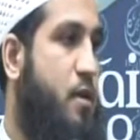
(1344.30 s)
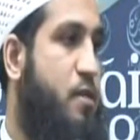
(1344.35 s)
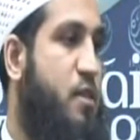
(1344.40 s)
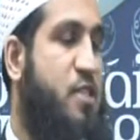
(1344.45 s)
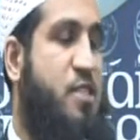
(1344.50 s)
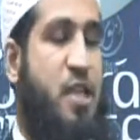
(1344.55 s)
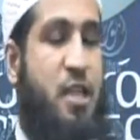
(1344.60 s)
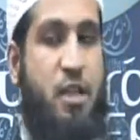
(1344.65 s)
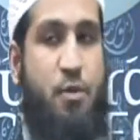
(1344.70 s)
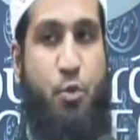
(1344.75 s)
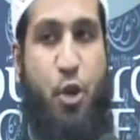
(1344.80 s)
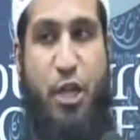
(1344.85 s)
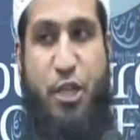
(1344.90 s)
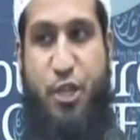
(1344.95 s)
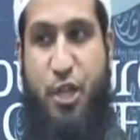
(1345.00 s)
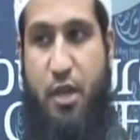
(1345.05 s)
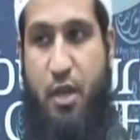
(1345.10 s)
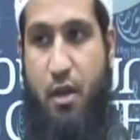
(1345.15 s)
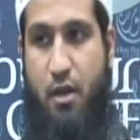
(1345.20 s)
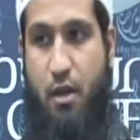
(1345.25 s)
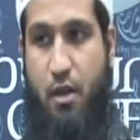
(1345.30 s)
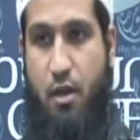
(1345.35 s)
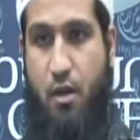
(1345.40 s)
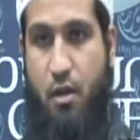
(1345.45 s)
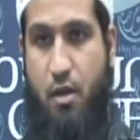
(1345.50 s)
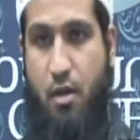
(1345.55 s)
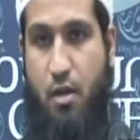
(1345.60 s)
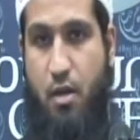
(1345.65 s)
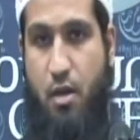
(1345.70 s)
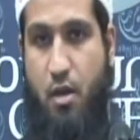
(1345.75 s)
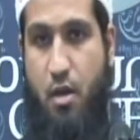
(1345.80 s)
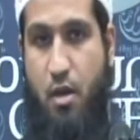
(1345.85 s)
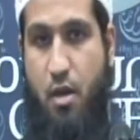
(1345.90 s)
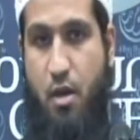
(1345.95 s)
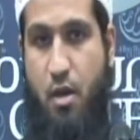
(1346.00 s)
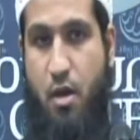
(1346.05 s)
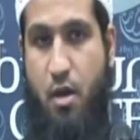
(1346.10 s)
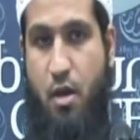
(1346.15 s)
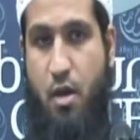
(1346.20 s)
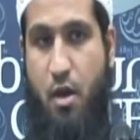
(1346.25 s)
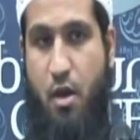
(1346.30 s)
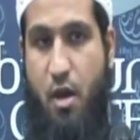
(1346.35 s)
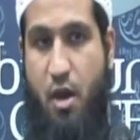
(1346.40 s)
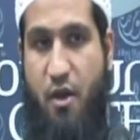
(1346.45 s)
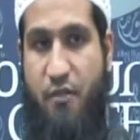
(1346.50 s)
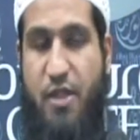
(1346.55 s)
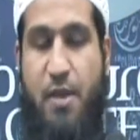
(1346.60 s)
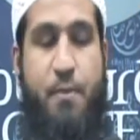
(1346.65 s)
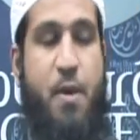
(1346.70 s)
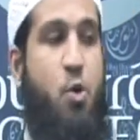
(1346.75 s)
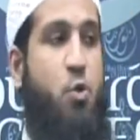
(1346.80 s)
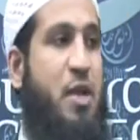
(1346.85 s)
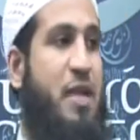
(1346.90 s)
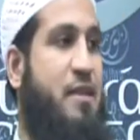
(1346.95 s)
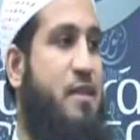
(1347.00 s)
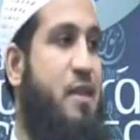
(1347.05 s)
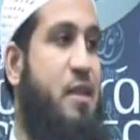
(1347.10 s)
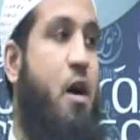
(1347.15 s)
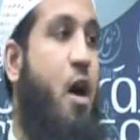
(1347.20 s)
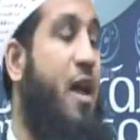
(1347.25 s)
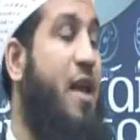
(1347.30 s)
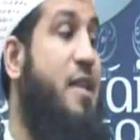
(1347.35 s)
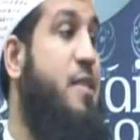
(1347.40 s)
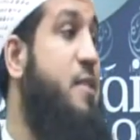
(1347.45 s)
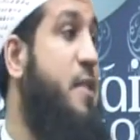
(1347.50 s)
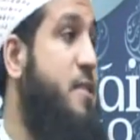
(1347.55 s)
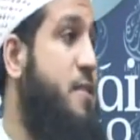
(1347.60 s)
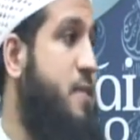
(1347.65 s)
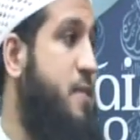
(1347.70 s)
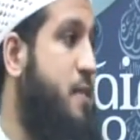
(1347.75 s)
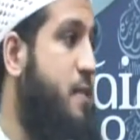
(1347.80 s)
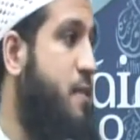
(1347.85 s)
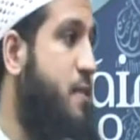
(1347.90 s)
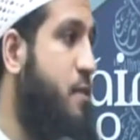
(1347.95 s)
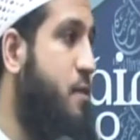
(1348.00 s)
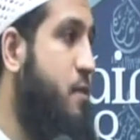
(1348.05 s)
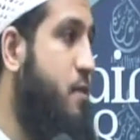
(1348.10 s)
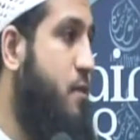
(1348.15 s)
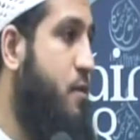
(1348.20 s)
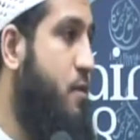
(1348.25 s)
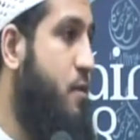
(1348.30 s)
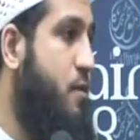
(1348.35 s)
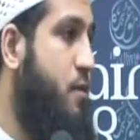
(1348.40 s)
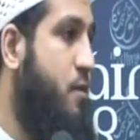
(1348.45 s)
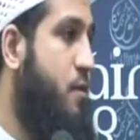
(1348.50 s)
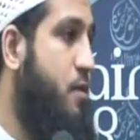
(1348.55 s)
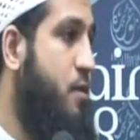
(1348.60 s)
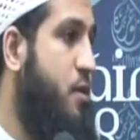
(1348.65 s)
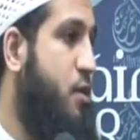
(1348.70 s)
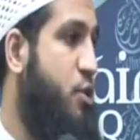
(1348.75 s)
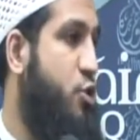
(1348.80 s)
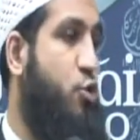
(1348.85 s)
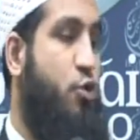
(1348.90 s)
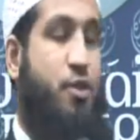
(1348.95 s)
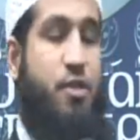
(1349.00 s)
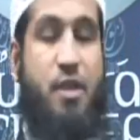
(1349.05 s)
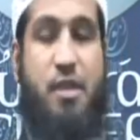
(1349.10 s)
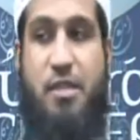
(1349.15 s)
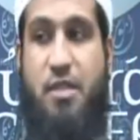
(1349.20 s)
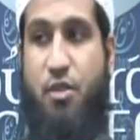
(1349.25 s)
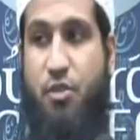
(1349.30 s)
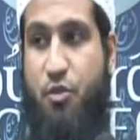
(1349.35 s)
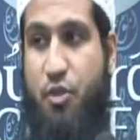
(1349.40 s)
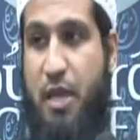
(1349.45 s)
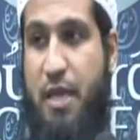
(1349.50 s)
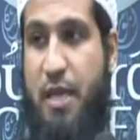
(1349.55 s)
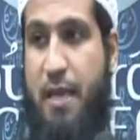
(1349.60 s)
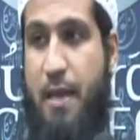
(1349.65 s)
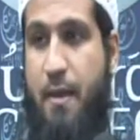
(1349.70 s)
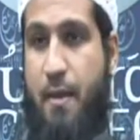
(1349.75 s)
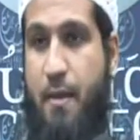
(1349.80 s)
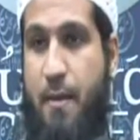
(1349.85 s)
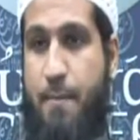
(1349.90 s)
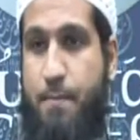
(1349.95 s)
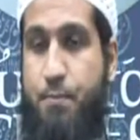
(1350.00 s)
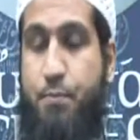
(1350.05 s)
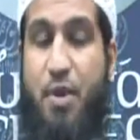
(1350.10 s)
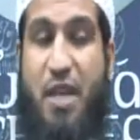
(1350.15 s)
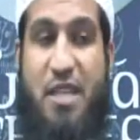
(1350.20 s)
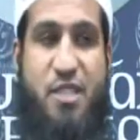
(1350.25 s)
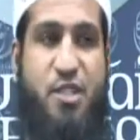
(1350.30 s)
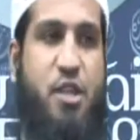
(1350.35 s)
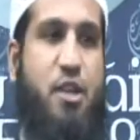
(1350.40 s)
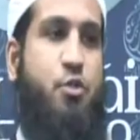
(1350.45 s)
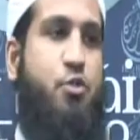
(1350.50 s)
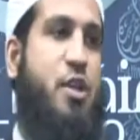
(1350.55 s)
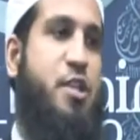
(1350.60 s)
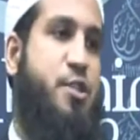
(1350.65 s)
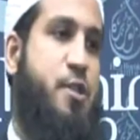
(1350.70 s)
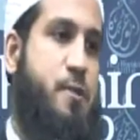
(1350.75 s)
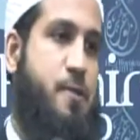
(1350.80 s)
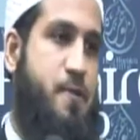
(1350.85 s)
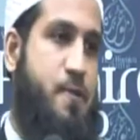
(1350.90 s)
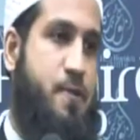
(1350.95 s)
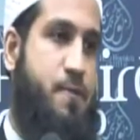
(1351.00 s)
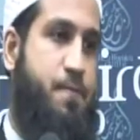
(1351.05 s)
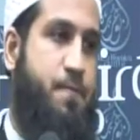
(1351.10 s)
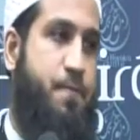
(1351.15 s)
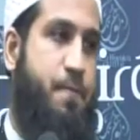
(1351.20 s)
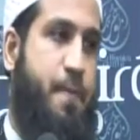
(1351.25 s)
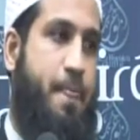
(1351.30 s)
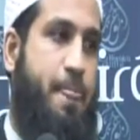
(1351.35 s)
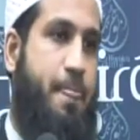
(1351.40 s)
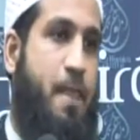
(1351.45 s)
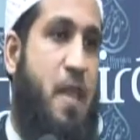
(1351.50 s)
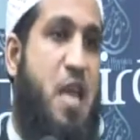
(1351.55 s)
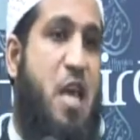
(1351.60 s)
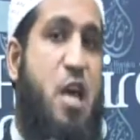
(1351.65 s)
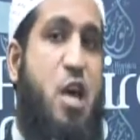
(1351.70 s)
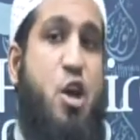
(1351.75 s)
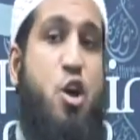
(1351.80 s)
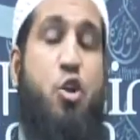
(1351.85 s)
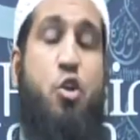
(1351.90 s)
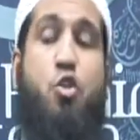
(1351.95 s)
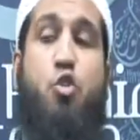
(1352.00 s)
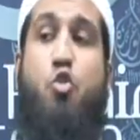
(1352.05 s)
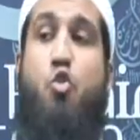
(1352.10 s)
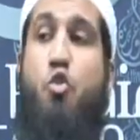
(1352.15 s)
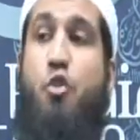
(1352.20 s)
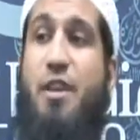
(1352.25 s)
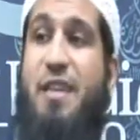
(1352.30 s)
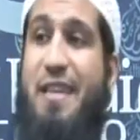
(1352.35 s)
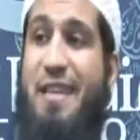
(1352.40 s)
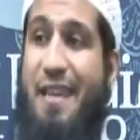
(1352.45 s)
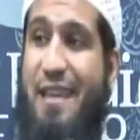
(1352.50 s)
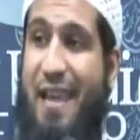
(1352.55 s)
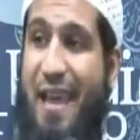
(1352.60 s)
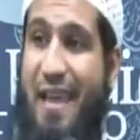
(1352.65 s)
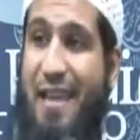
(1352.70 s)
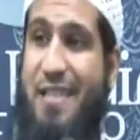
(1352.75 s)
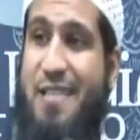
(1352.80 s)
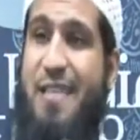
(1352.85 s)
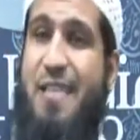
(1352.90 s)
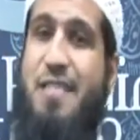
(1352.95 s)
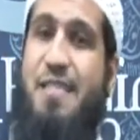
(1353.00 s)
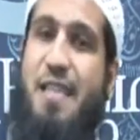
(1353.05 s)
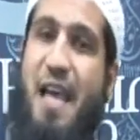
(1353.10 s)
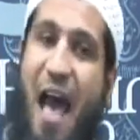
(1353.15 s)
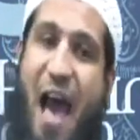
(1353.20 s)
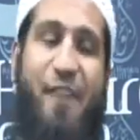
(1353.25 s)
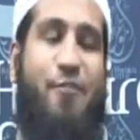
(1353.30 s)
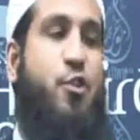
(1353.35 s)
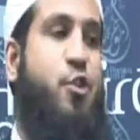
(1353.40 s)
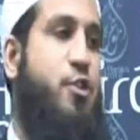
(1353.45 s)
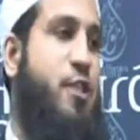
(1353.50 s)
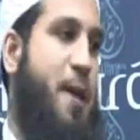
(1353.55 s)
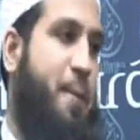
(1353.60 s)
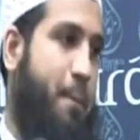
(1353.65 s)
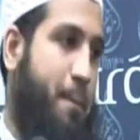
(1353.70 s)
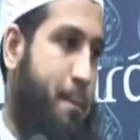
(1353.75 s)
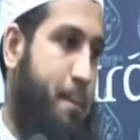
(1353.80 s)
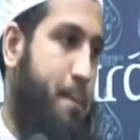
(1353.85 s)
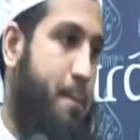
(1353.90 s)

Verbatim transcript: The celebration of the Mawlid did not exist during these 3 best generations. Nor did it exist after them.